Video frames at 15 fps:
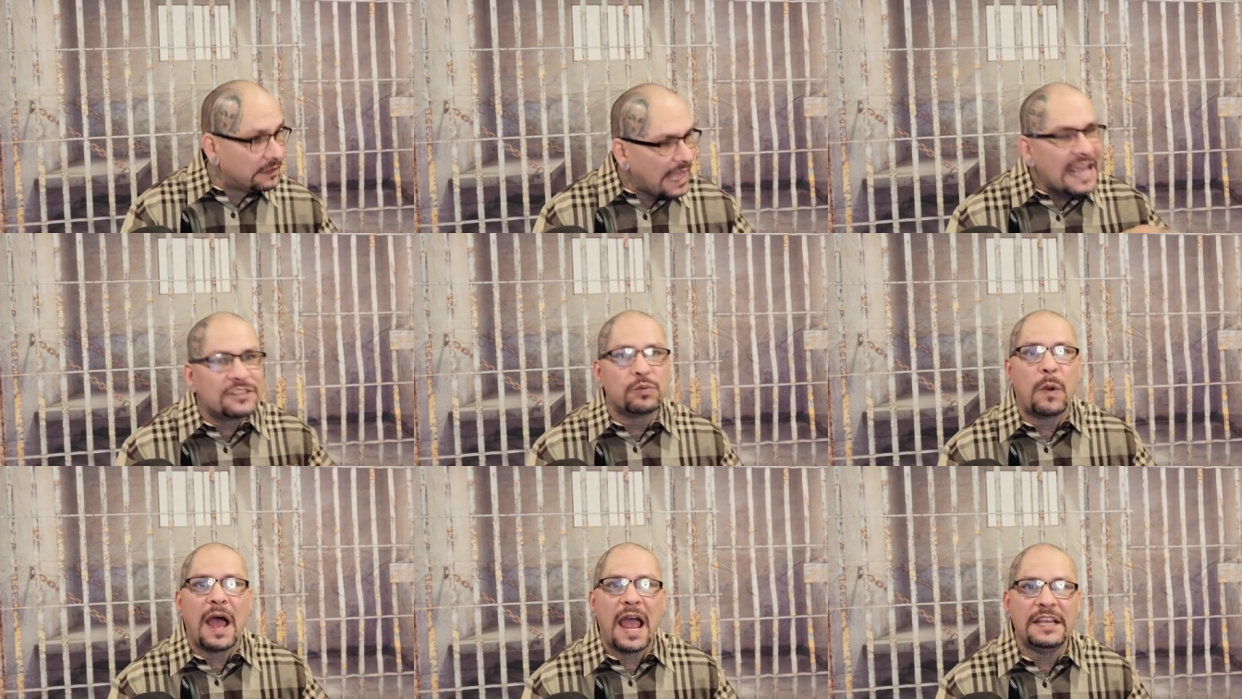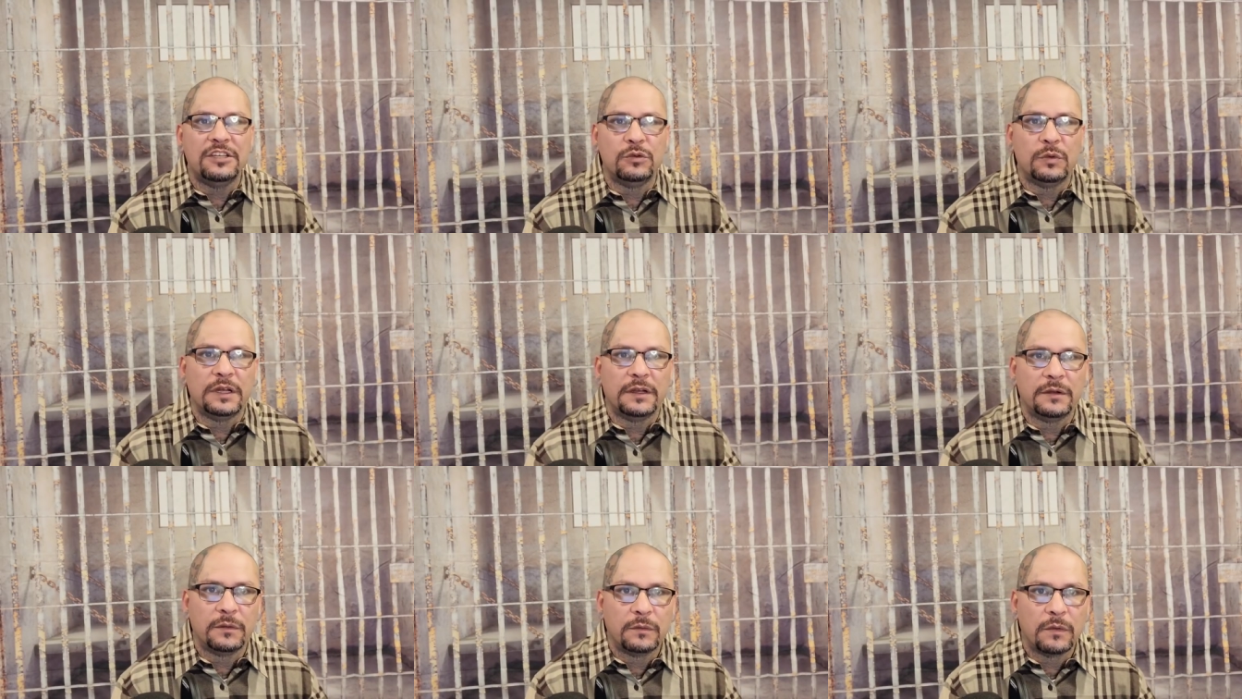That's why I do
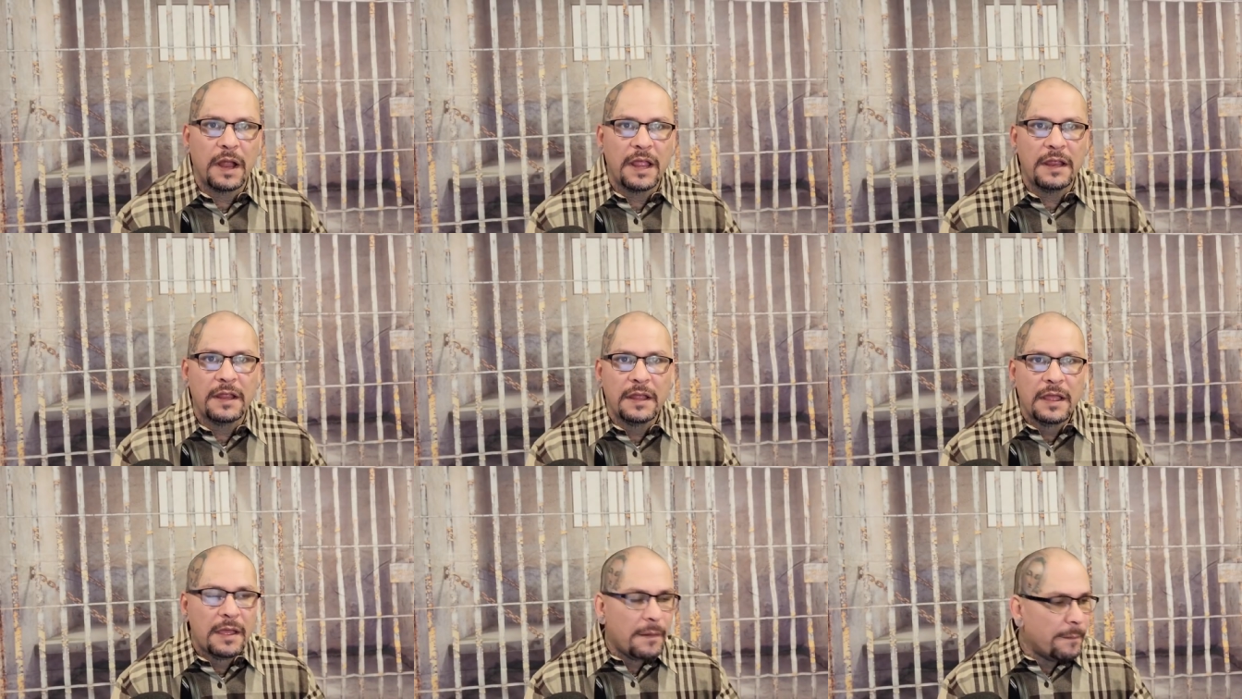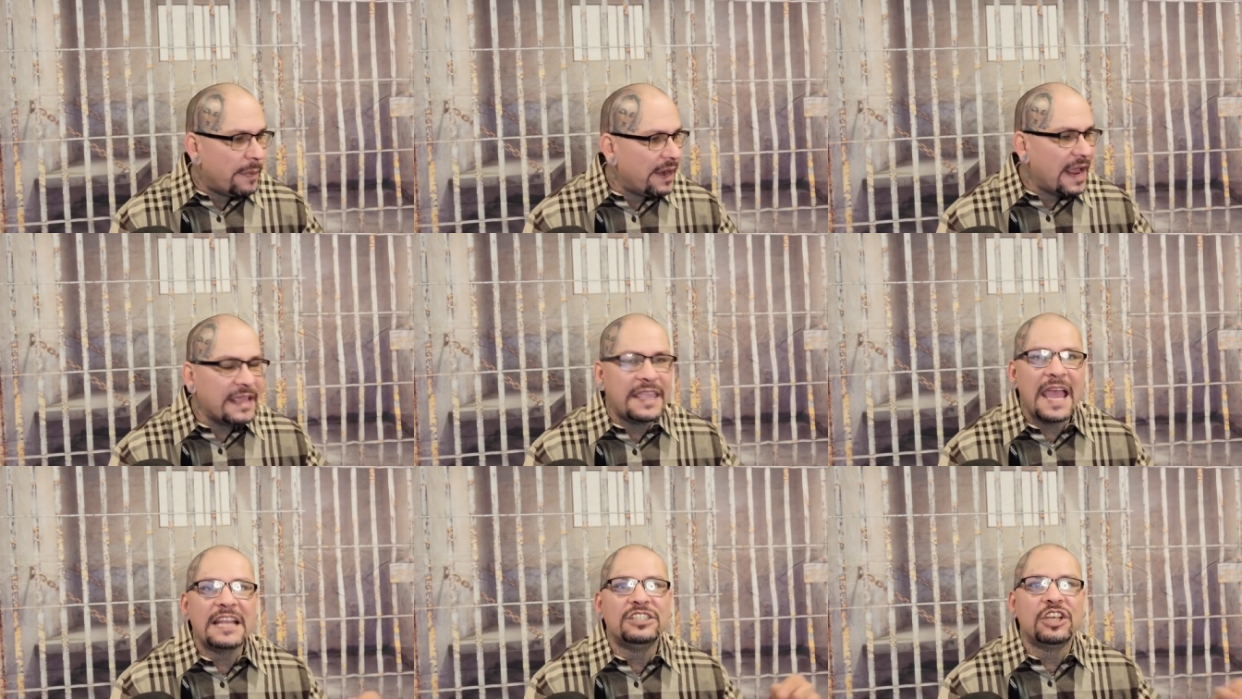it right? But I
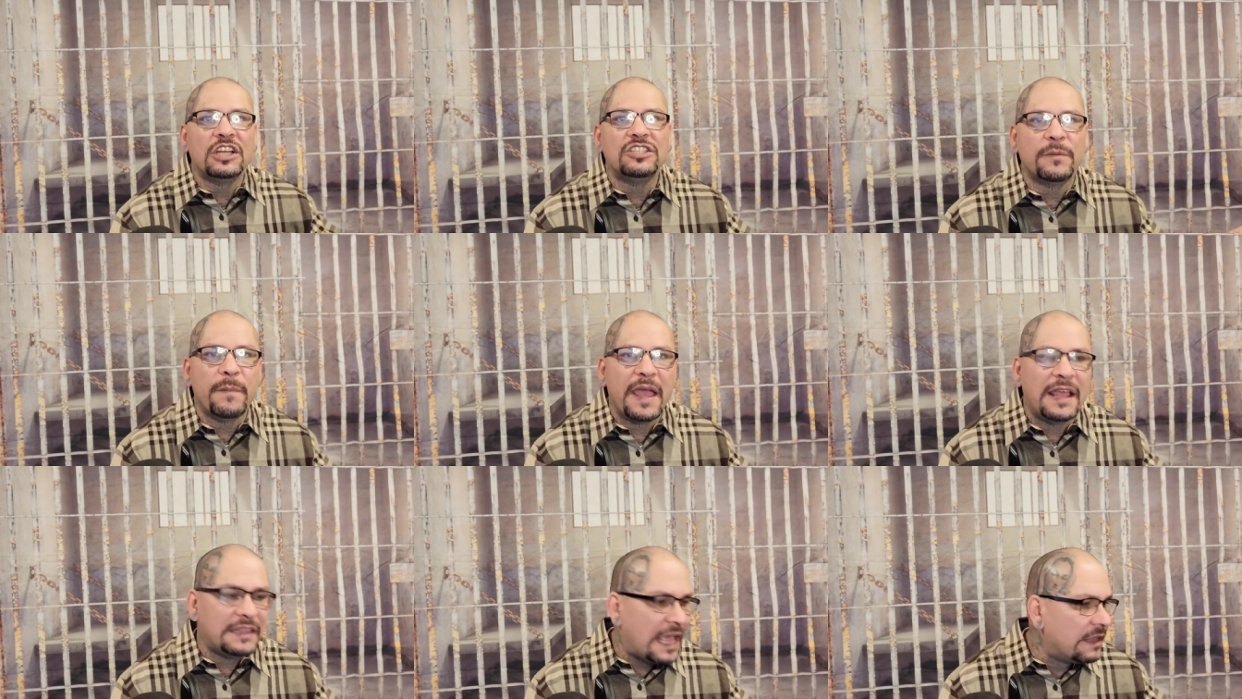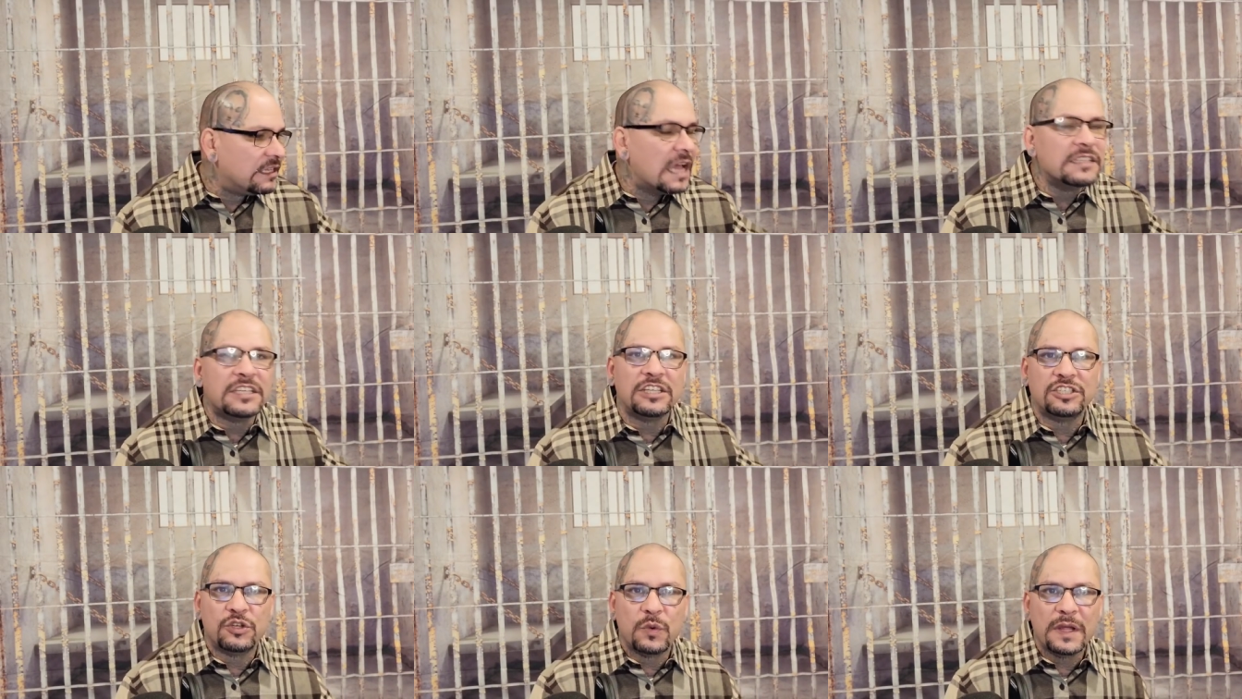can't judge a man that
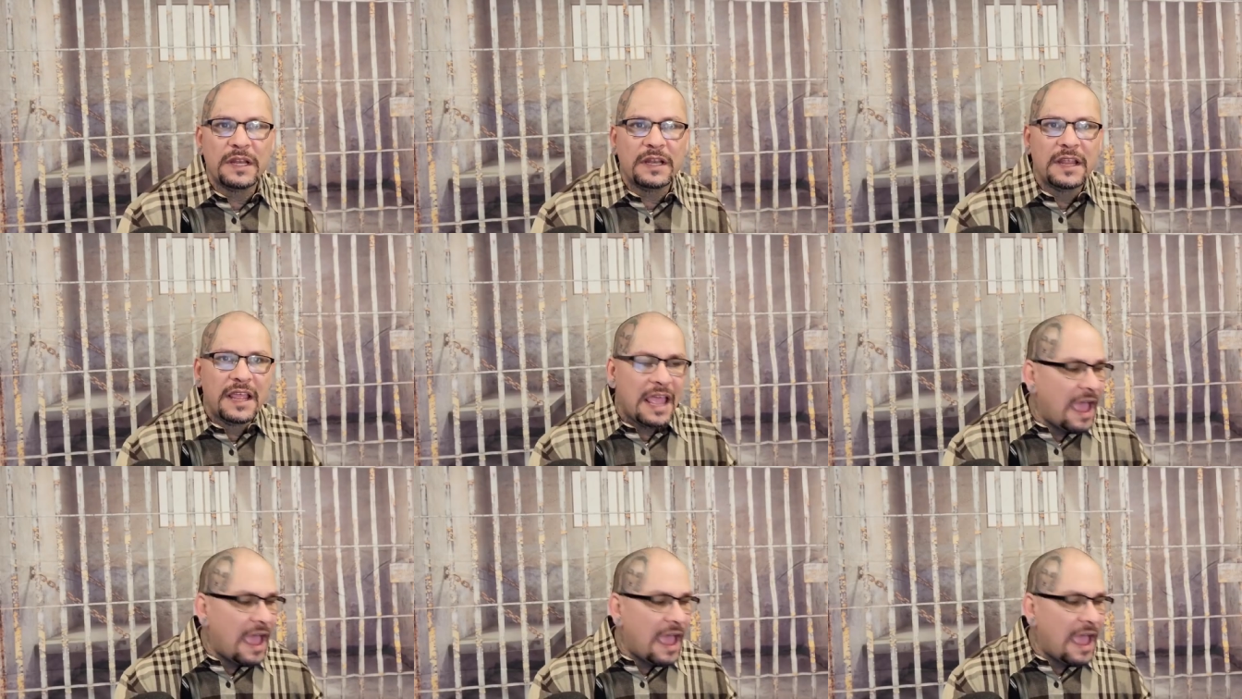doesn't do it.